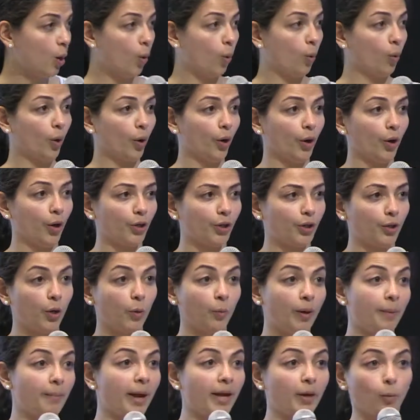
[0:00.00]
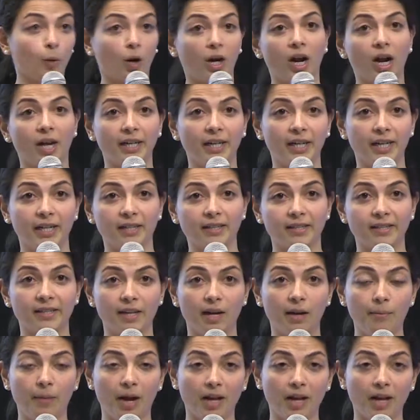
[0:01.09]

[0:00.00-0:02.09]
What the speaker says: or we might work on it in some